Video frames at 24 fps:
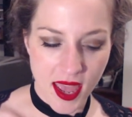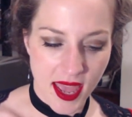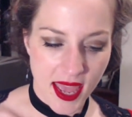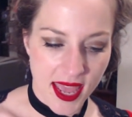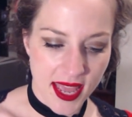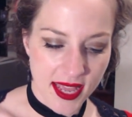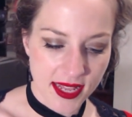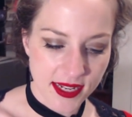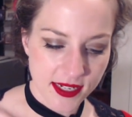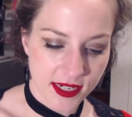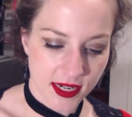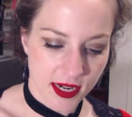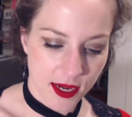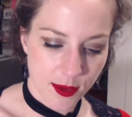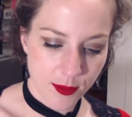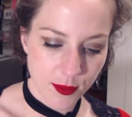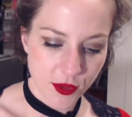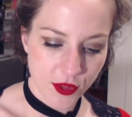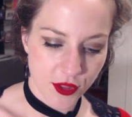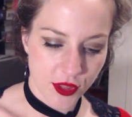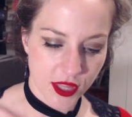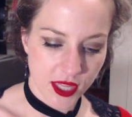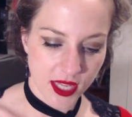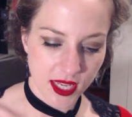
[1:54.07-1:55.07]
And
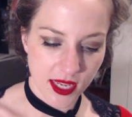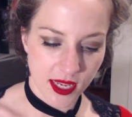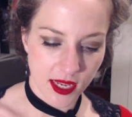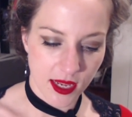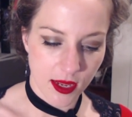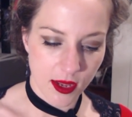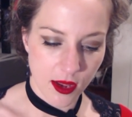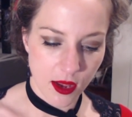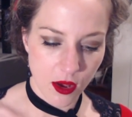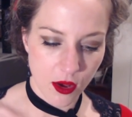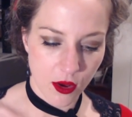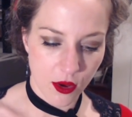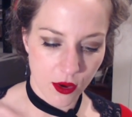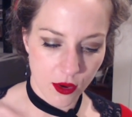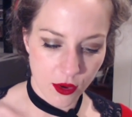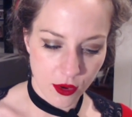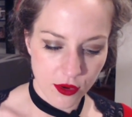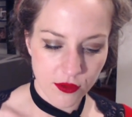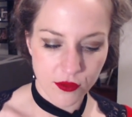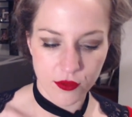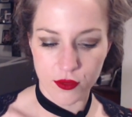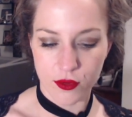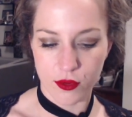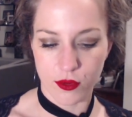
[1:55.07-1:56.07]
the
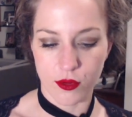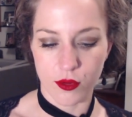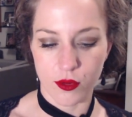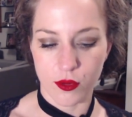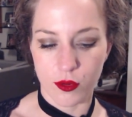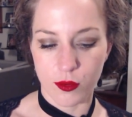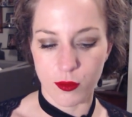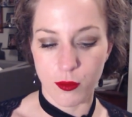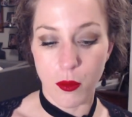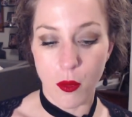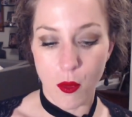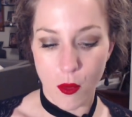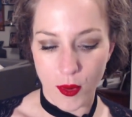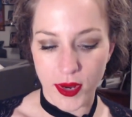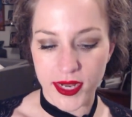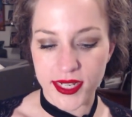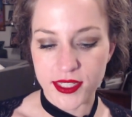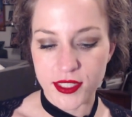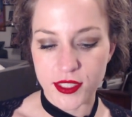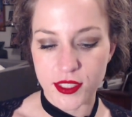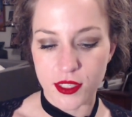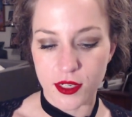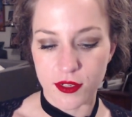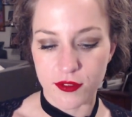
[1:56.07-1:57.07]
overall
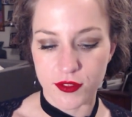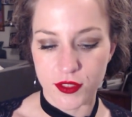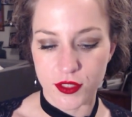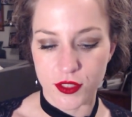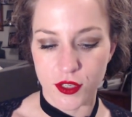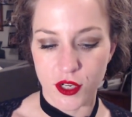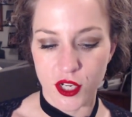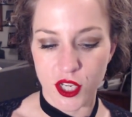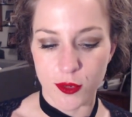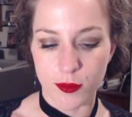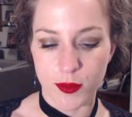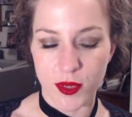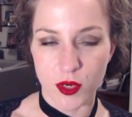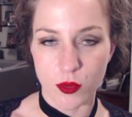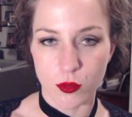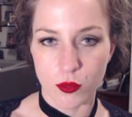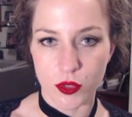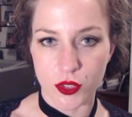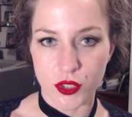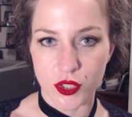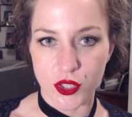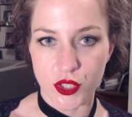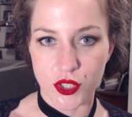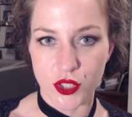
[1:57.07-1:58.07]
point of the document
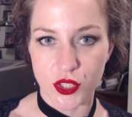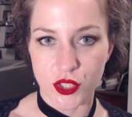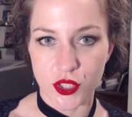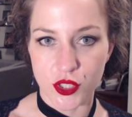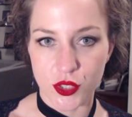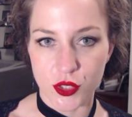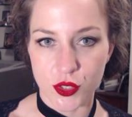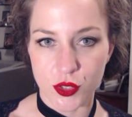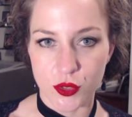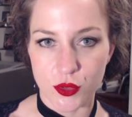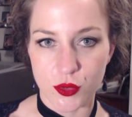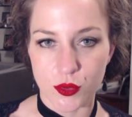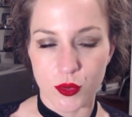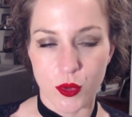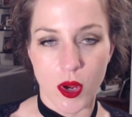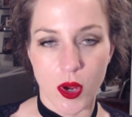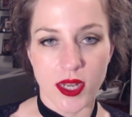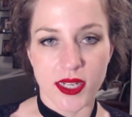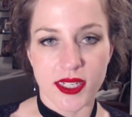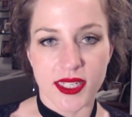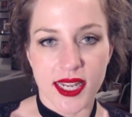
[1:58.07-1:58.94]
was to